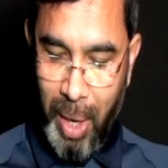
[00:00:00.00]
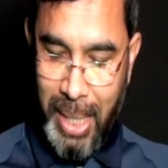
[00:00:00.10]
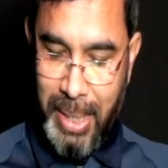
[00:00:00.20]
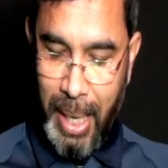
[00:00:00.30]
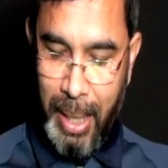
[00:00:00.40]

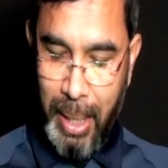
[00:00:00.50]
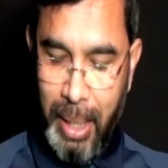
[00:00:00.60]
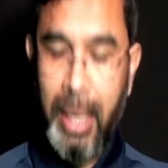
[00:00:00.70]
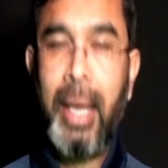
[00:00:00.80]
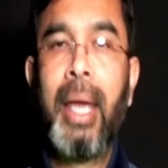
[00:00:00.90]
less than
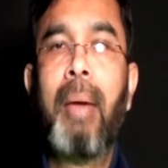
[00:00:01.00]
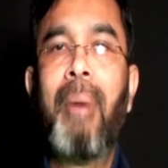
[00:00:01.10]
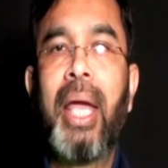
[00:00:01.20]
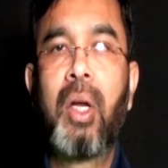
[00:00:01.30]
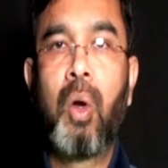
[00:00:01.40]
a
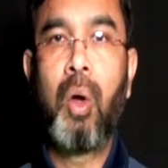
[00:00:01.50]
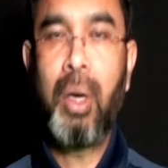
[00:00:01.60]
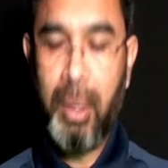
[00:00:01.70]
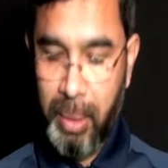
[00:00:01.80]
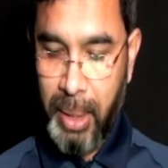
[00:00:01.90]
micron,
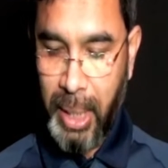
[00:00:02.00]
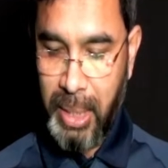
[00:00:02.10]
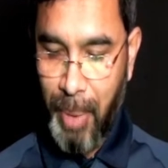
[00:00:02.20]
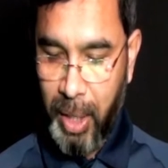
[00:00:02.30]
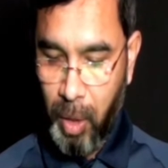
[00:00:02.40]
that's a
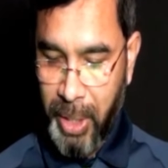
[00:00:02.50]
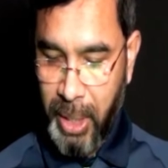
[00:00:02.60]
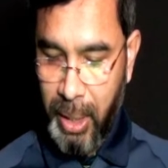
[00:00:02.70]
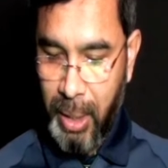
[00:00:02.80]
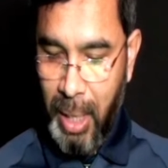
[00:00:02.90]

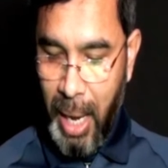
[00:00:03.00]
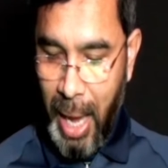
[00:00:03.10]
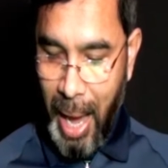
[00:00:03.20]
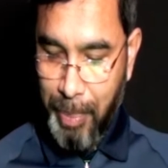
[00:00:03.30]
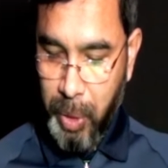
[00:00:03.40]
micrometer,
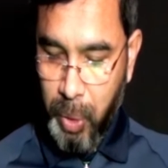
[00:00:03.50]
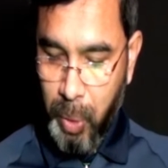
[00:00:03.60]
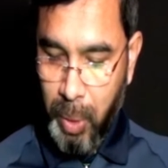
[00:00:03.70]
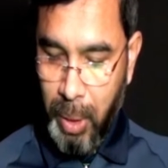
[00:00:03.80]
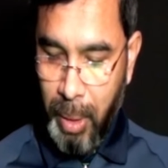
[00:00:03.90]
up to
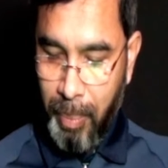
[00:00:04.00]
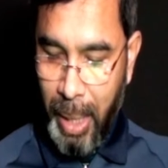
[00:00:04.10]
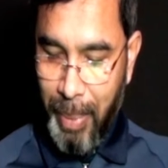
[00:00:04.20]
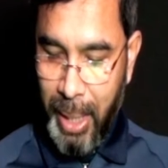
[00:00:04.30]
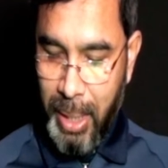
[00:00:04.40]

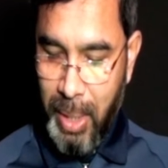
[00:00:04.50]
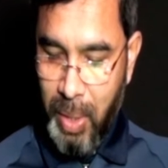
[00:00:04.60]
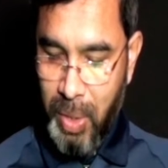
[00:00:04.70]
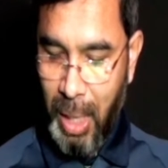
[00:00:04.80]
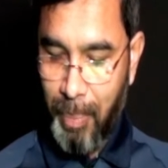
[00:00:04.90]
maybe
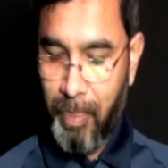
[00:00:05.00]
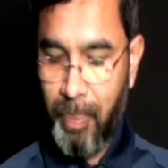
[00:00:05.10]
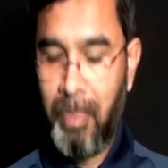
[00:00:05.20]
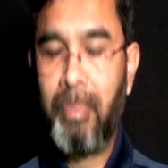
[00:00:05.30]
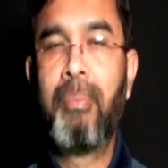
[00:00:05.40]
some
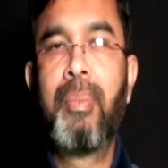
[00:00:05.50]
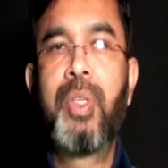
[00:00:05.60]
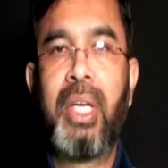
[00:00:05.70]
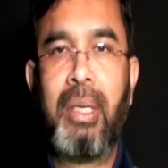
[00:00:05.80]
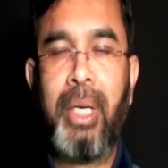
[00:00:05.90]

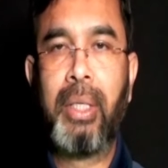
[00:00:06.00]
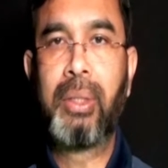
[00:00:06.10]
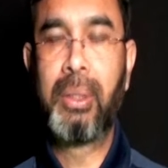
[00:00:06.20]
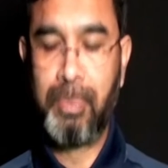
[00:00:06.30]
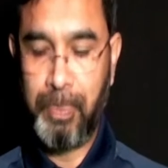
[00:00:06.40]

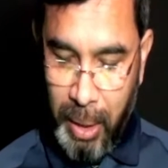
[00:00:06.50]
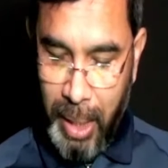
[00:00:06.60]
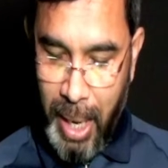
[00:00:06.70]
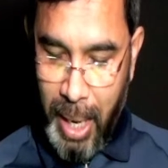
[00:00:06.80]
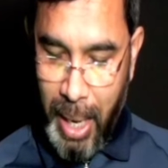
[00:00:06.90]
centimeters.
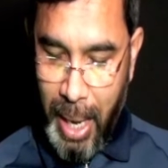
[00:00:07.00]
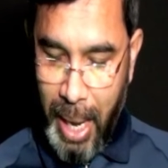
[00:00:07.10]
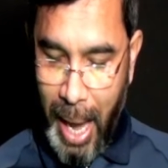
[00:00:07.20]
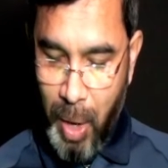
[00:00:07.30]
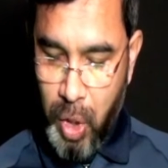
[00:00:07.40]
The
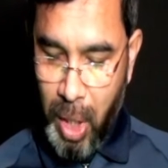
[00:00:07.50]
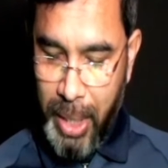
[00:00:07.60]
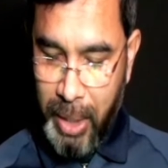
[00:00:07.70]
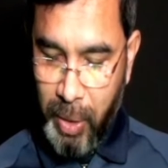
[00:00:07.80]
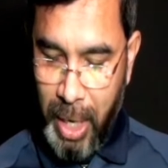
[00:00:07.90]
aerosol
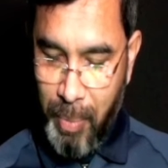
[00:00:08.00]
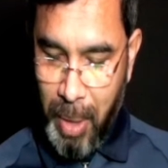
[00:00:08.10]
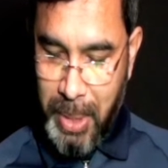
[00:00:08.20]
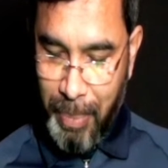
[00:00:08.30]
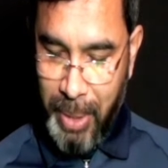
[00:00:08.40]
reactor
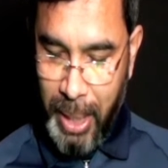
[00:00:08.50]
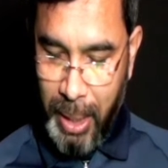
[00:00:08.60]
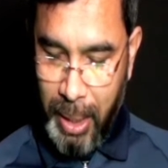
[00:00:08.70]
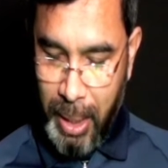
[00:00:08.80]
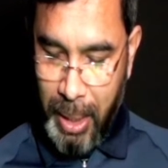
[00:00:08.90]
involves something
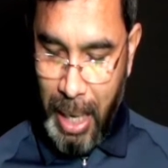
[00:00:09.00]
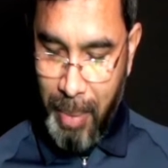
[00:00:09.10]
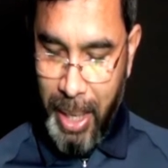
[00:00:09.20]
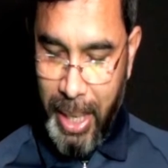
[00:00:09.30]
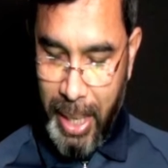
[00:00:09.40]
really
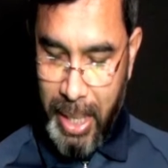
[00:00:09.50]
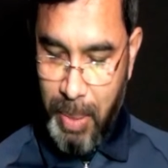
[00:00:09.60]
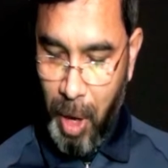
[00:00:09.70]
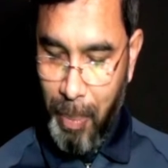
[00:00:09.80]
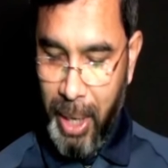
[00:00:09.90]
very
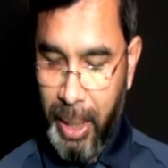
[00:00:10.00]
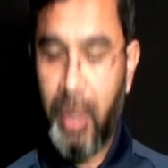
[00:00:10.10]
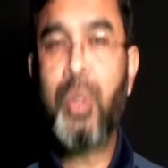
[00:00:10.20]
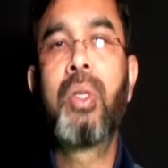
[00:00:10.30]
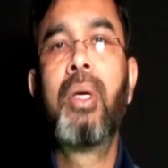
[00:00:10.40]
small
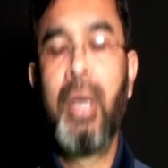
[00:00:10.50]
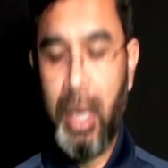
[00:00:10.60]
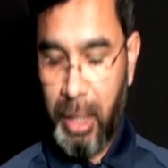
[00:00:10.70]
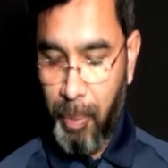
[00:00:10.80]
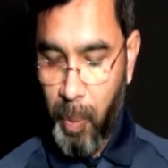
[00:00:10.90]
particles.
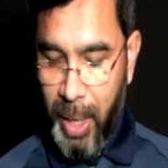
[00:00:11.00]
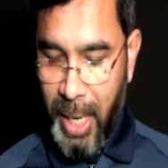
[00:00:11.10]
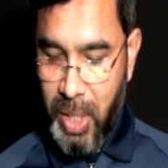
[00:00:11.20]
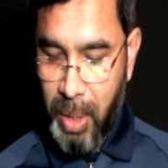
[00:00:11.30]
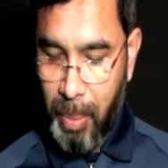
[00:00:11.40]
The
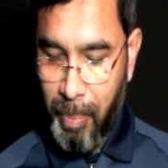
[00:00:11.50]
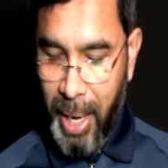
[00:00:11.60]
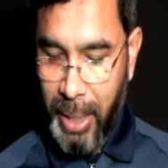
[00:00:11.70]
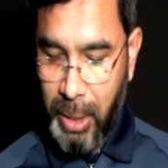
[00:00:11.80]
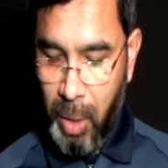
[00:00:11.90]
fluidized
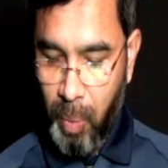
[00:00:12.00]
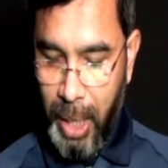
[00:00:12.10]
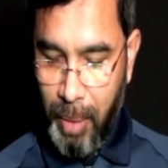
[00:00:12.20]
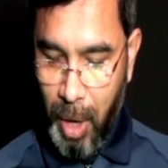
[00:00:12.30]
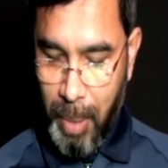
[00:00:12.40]
bed will
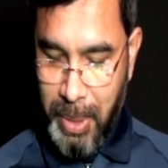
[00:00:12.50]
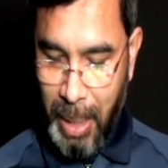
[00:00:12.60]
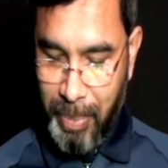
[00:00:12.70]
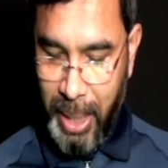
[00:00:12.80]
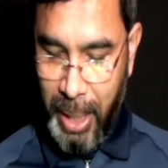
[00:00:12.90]
involve
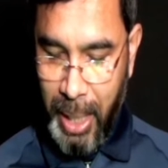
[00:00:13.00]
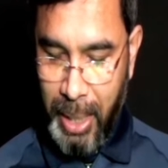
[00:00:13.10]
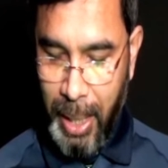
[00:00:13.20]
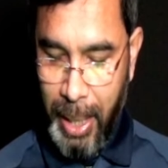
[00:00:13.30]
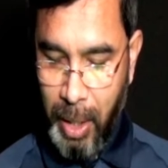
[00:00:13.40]
something in the